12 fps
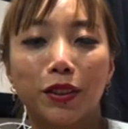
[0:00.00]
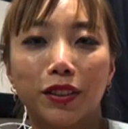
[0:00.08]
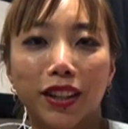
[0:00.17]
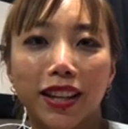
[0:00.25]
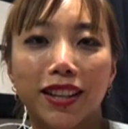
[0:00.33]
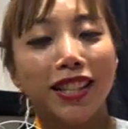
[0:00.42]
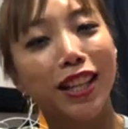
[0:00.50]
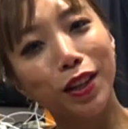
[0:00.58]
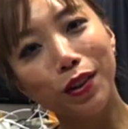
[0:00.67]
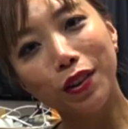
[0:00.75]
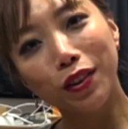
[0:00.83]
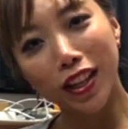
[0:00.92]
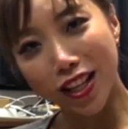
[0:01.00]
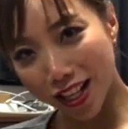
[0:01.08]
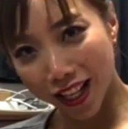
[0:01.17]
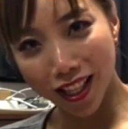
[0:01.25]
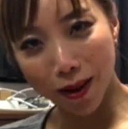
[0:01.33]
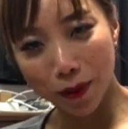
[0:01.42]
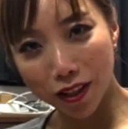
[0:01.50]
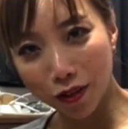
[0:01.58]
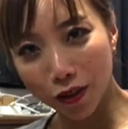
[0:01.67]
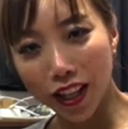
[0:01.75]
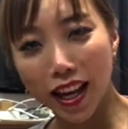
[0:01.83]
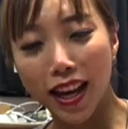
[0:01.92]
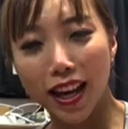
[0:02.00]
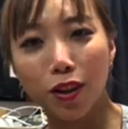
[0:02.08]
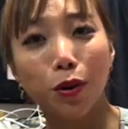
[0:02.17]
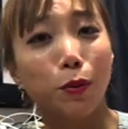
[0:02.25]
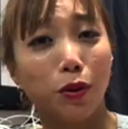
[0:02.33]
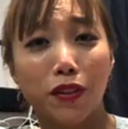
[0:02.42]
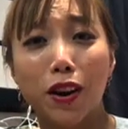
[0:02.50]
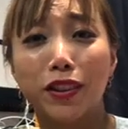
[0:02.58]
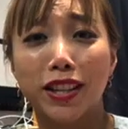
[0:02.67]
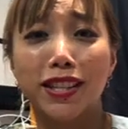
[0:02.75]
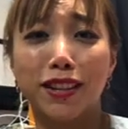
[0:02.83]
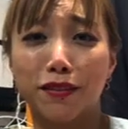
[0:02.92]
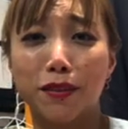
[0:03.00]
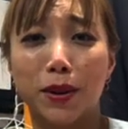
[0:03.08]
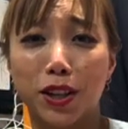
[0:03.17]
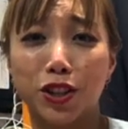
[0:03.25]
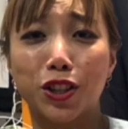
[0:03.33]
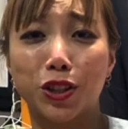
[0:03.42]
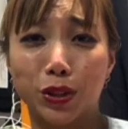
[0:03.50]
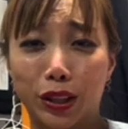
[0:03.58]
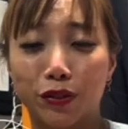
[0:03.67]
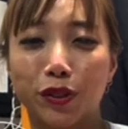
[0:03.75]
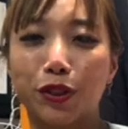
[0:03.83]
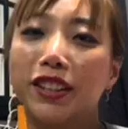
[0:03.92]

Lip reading: Okay, see you in the next episode, and hope you found this information useful.